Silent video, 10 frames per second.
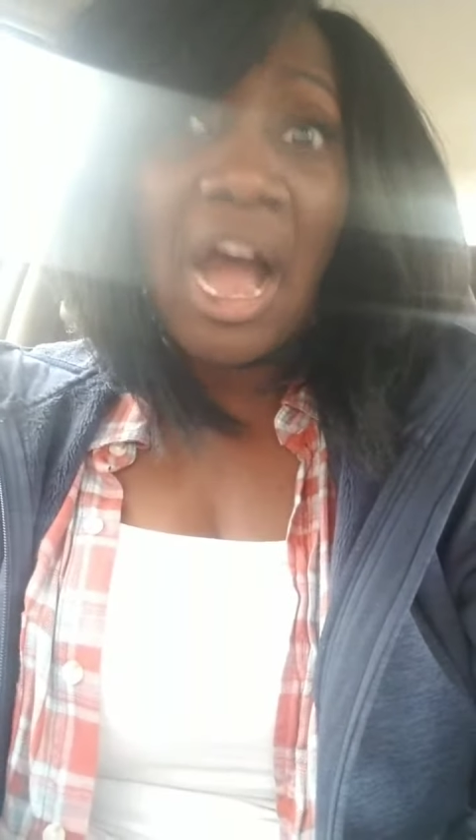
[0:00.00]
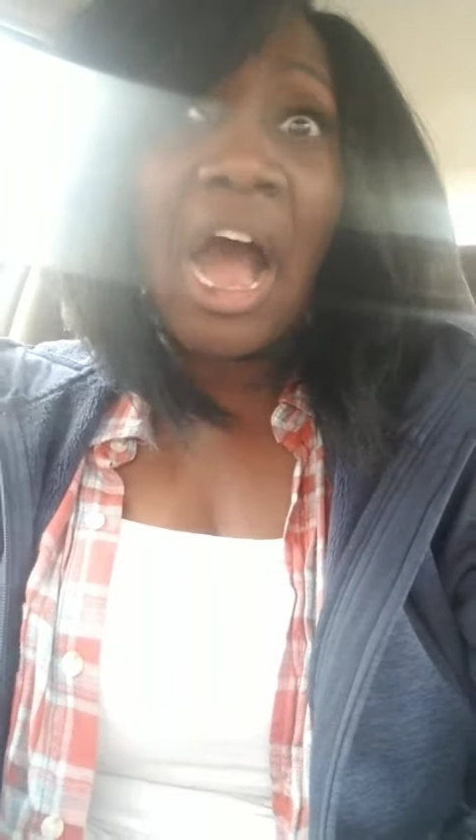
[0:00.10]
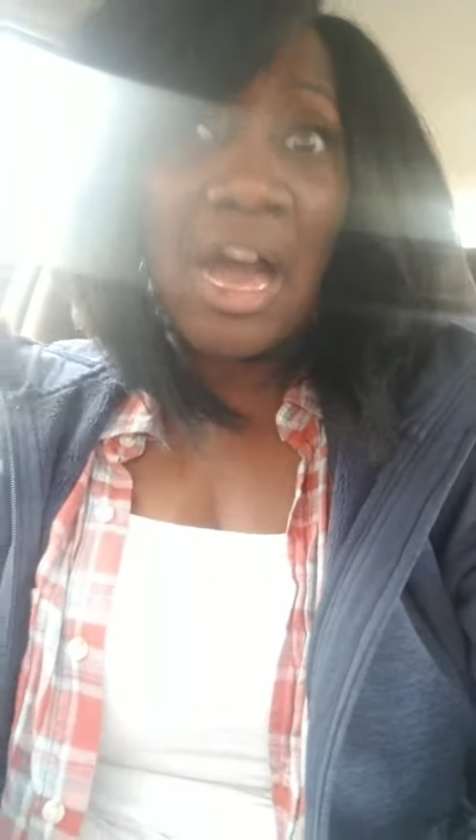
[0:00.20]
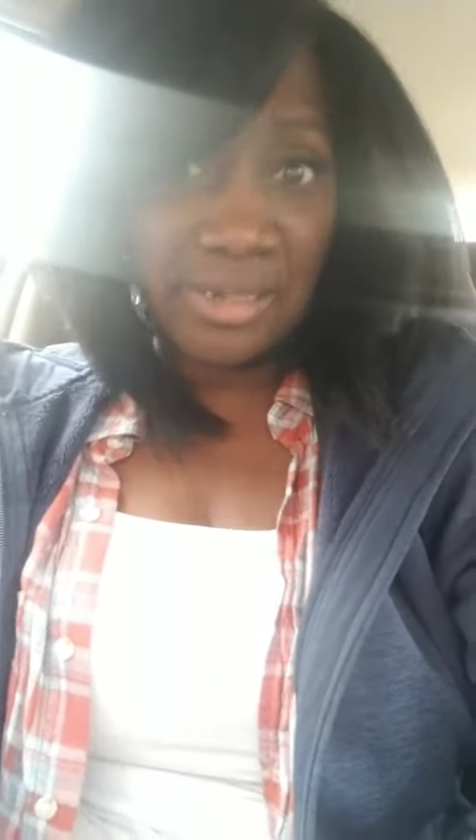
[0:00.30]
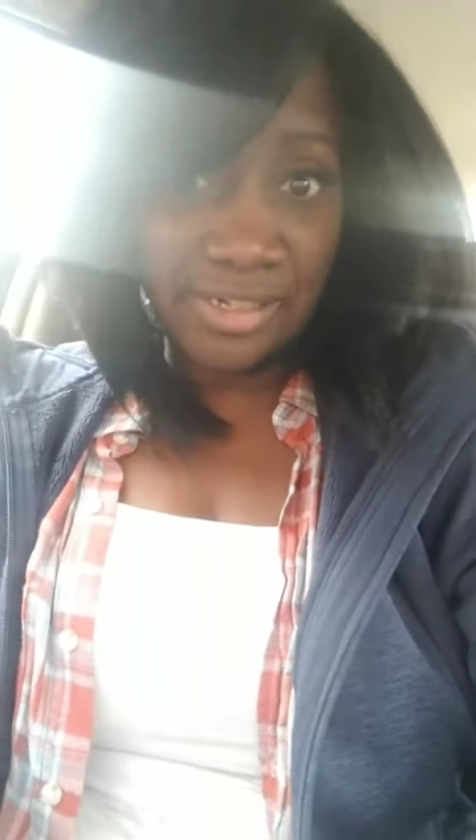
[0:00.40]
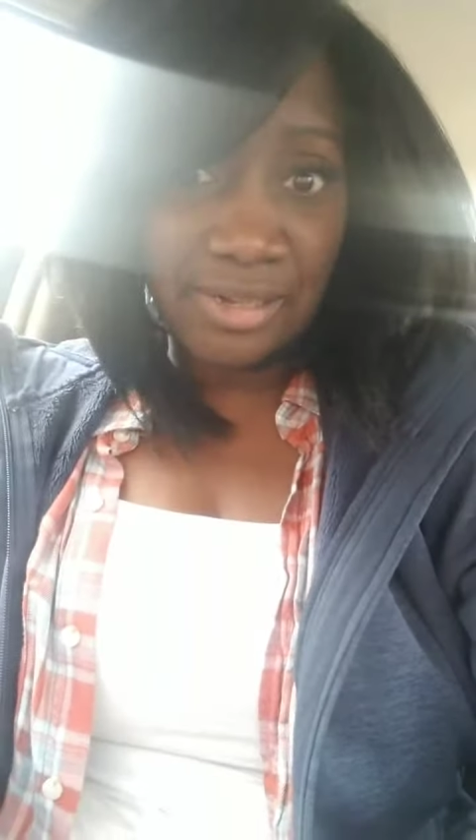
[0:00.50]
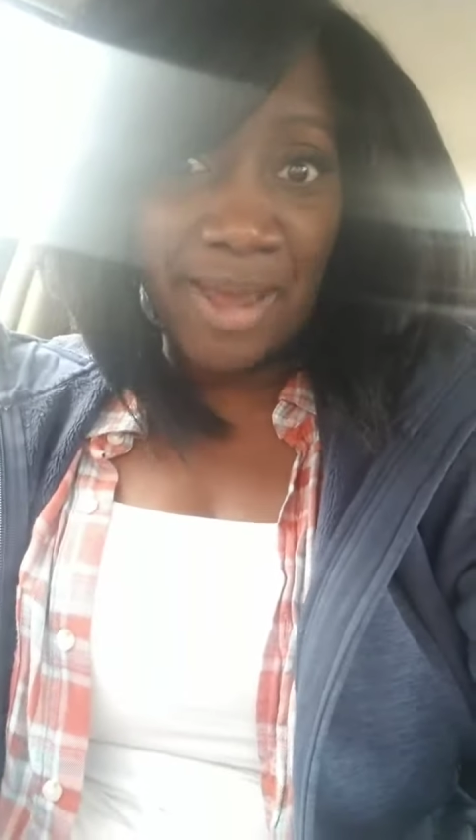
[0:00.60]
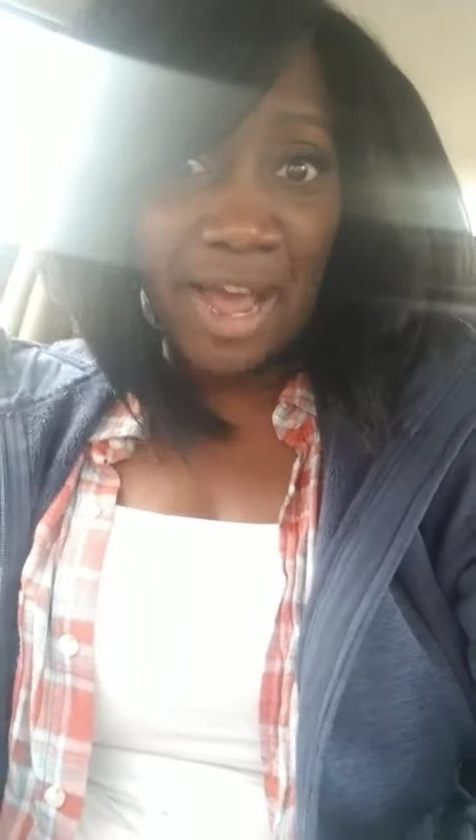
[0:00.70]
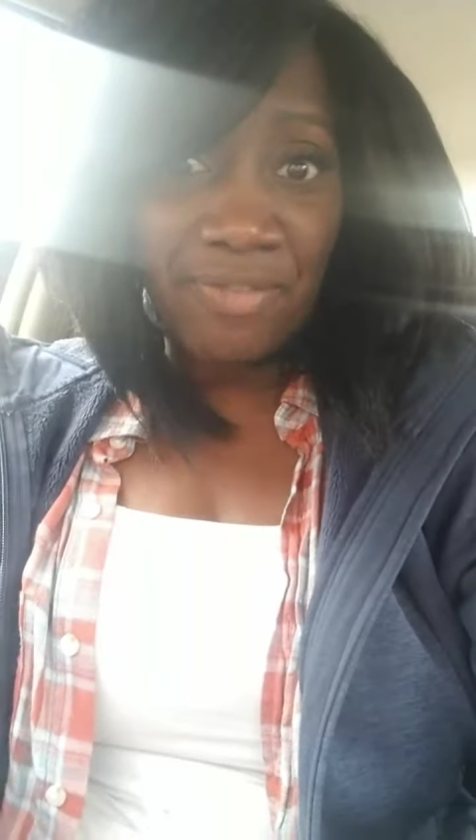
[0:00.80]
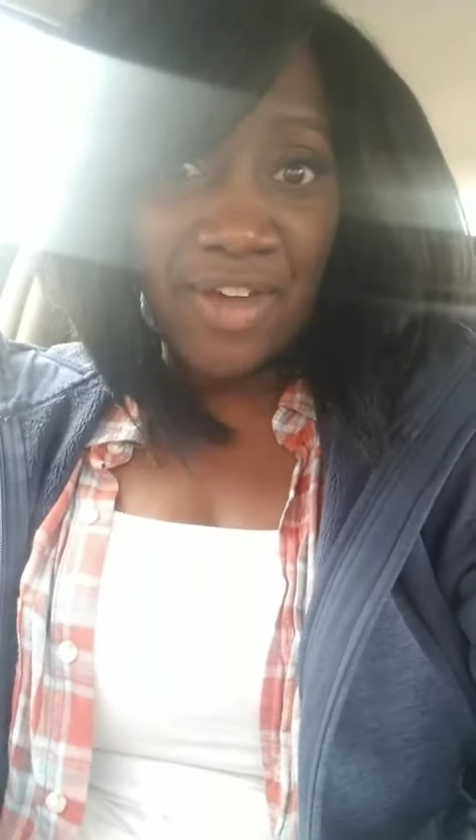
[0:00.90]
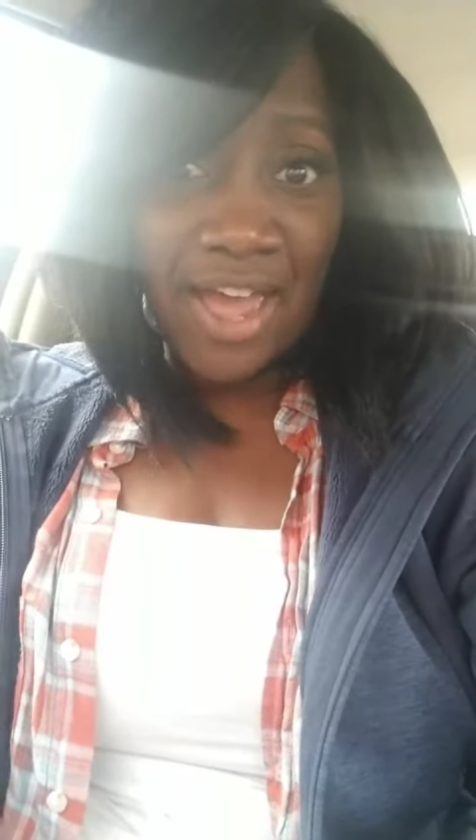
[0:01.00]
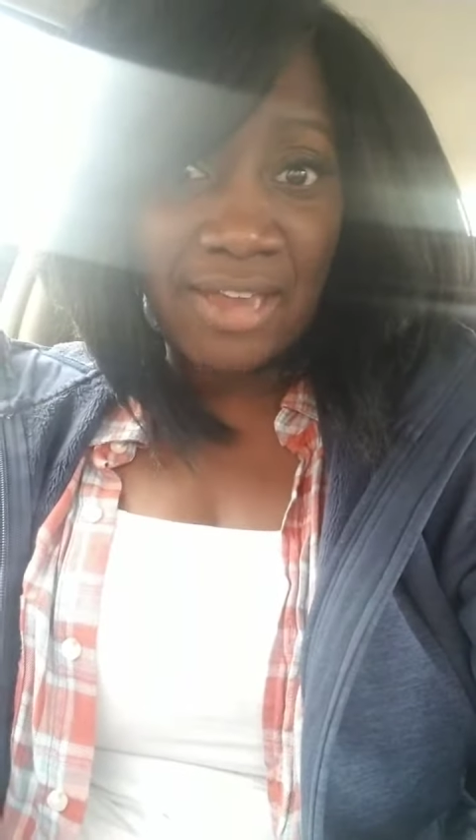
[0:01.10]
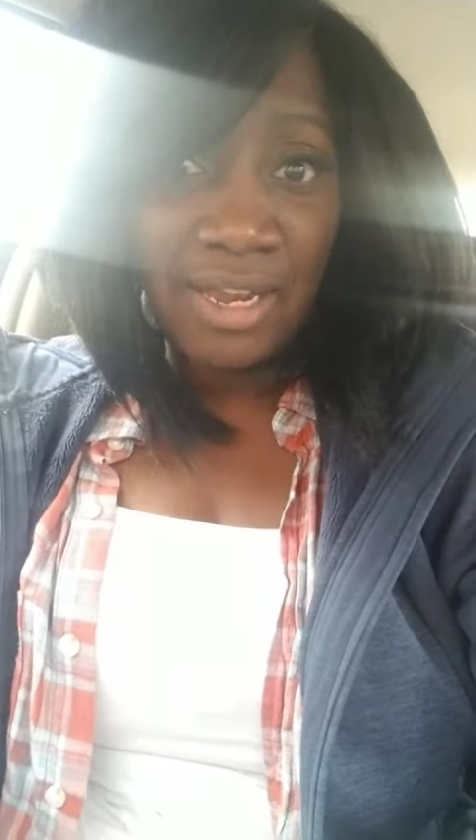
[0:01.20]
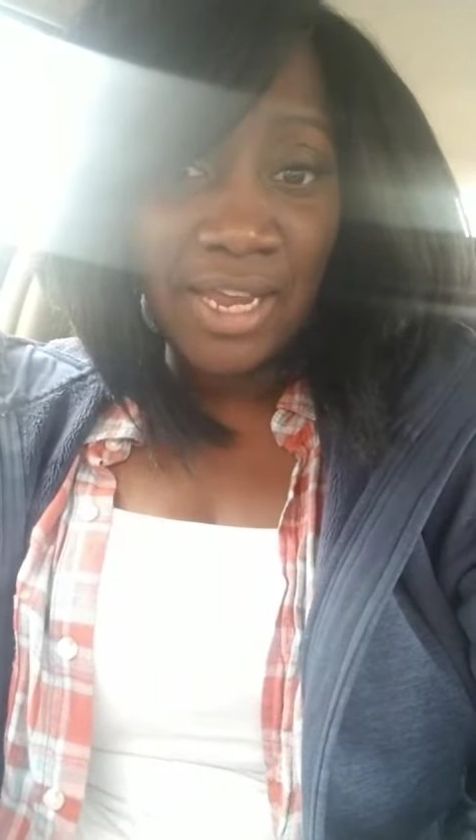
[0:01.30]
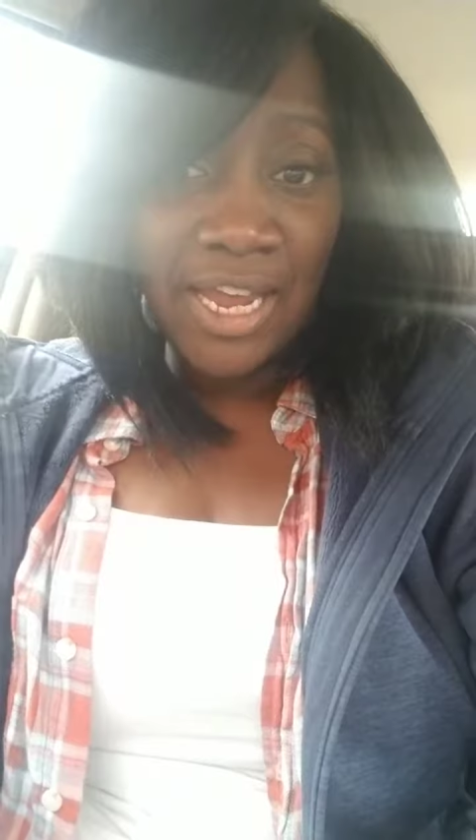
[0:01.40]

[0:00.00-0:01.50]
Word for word: honest about that